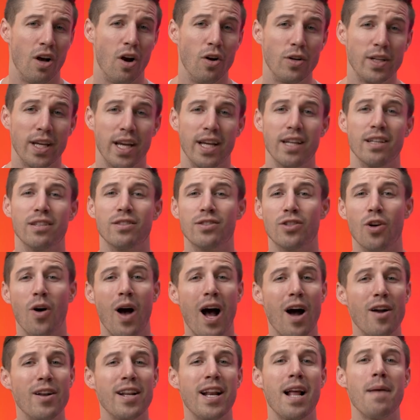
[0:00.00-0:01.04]
Okay, so
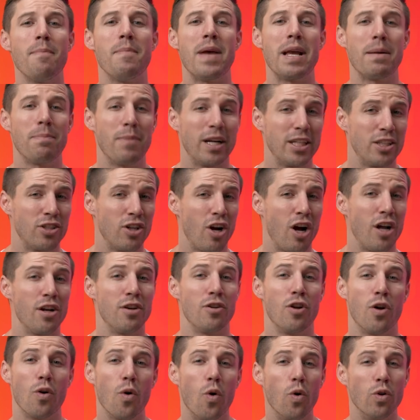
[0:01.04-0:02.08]
how did I make my shot not